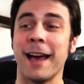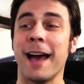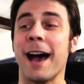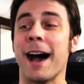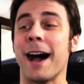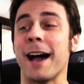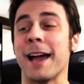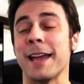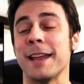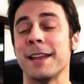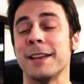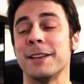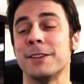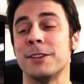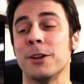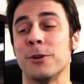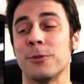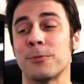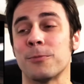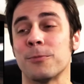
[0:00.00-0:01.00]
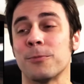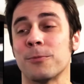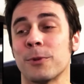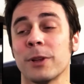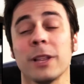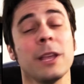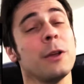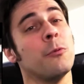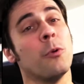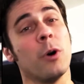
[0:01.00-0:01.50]
I don't
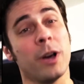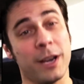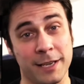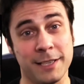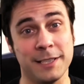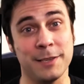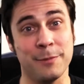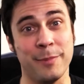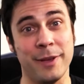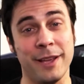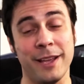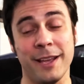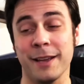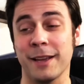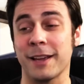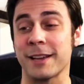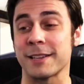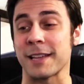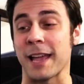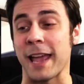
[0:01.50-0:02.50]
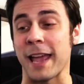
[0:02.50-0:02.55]
really want it to be, because I